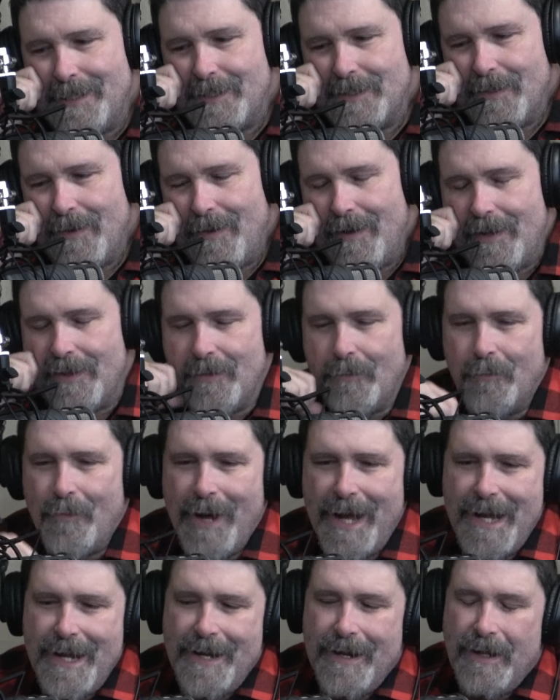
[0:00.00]
saw the
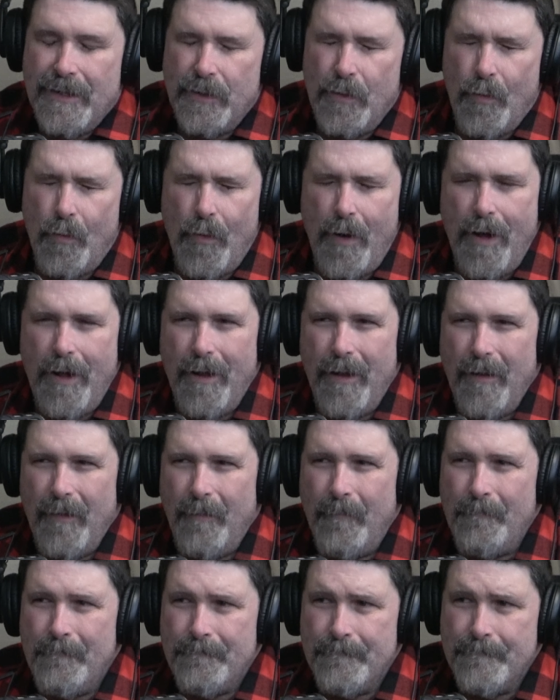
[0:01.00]
writing on the wall
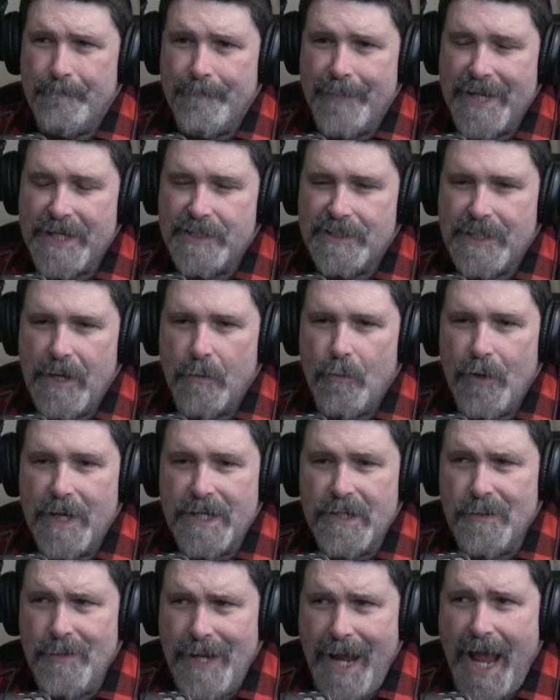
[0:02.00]
based on what
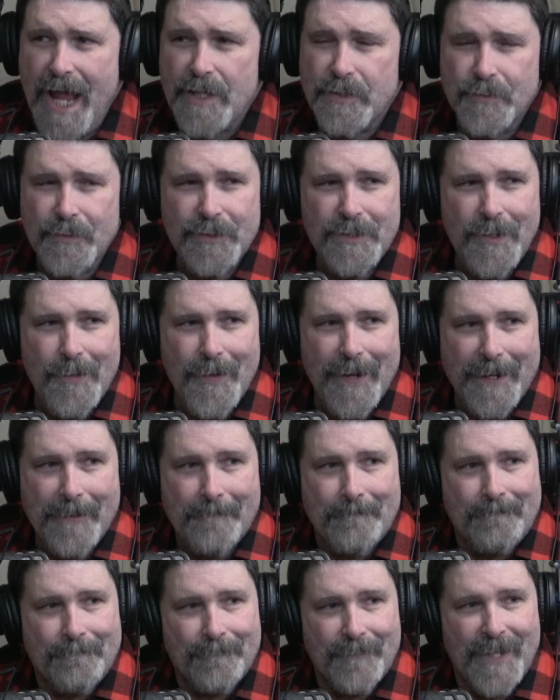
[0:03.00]
you guys were doing
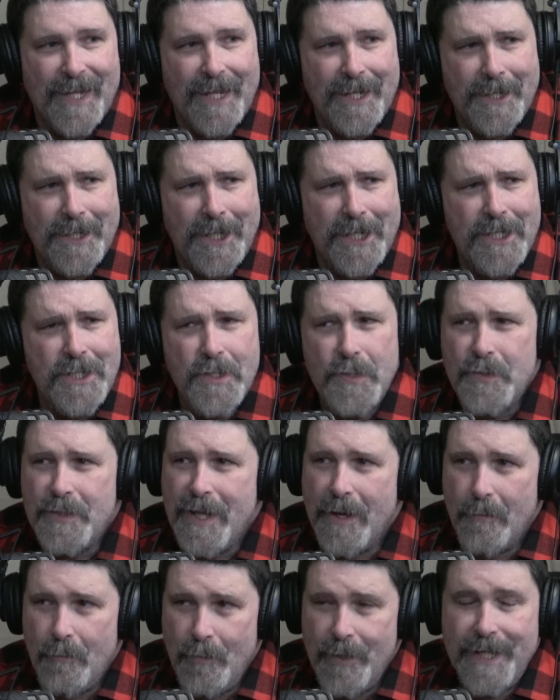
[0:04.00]
and I knew
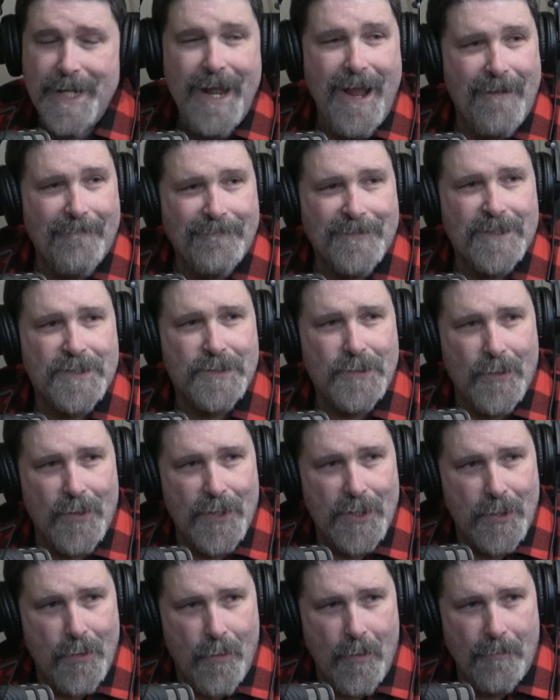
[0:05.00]
that we'd have to start
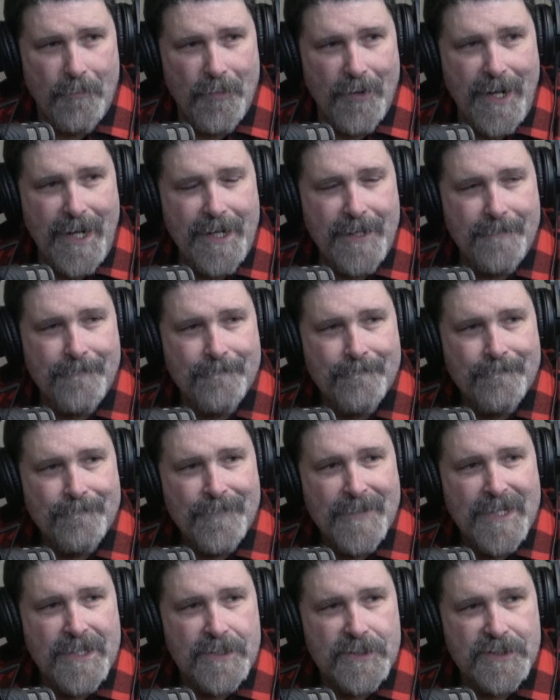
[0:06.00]
incorporating
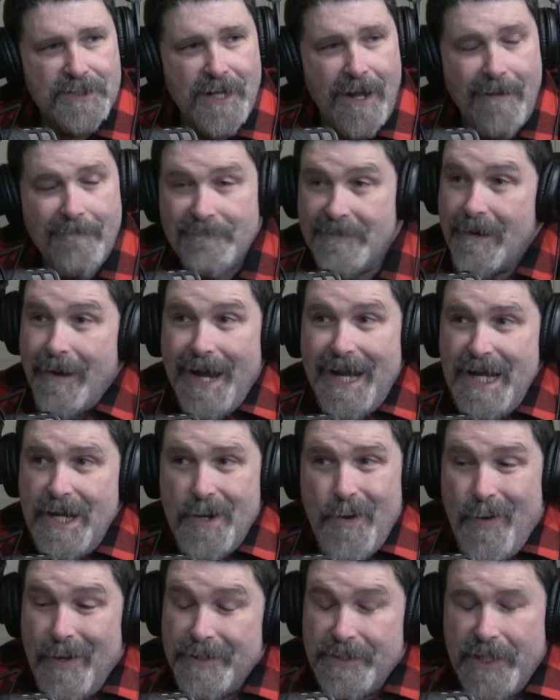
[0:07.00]
stuff. Now I didn't
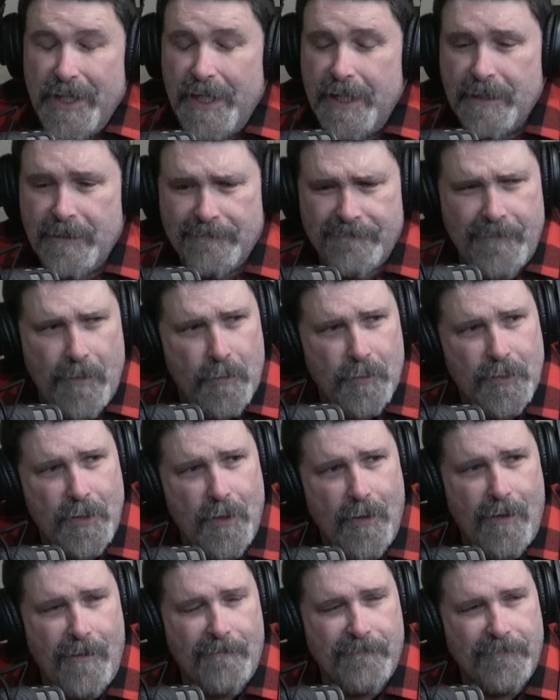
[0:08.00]
know I was going to get the phone
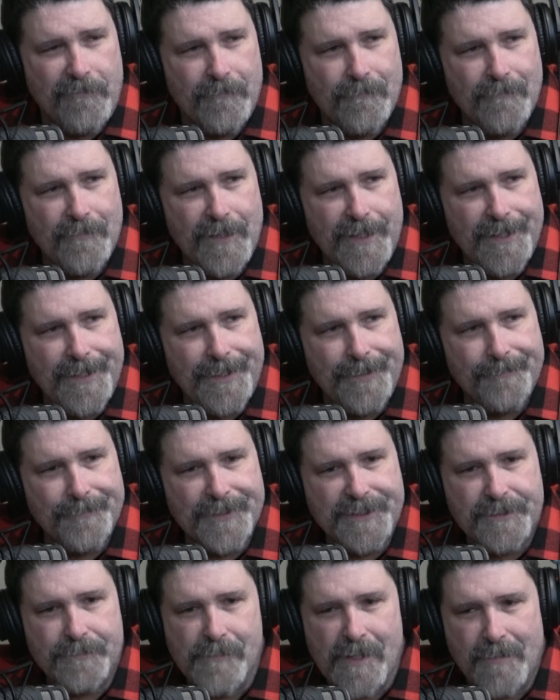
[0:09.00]
call from uh,
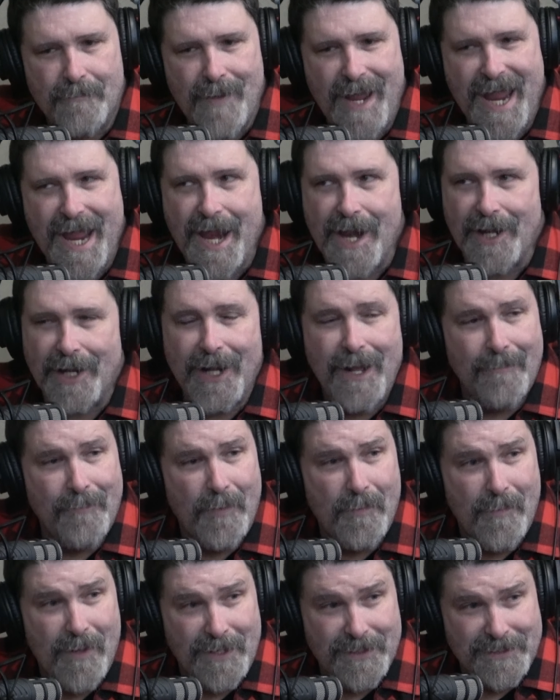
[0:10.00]
Mr. McMahon a
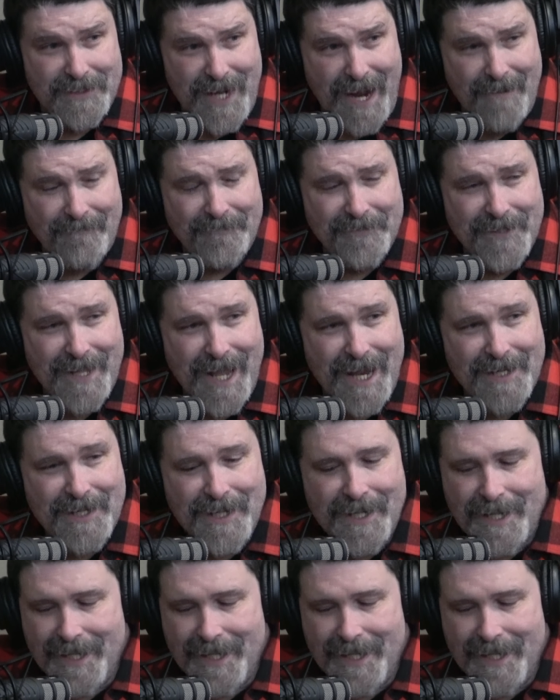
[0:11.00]
couple months after that